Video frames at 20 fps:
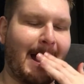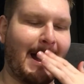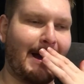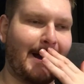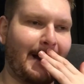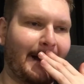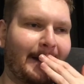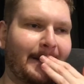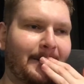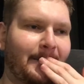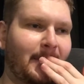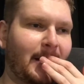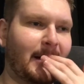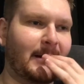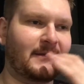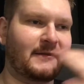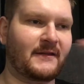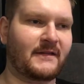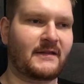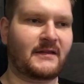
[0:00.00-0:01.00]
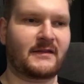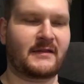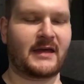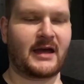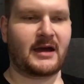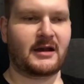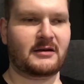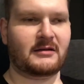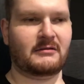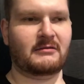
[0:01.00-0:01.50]
Other than
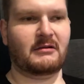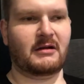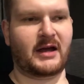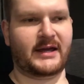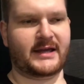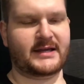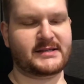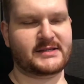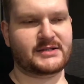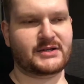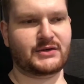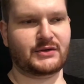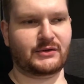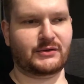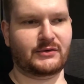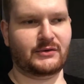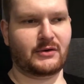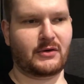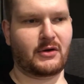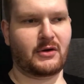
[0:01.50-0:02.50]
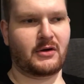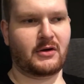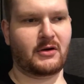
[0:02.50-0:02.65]
that, I guess too,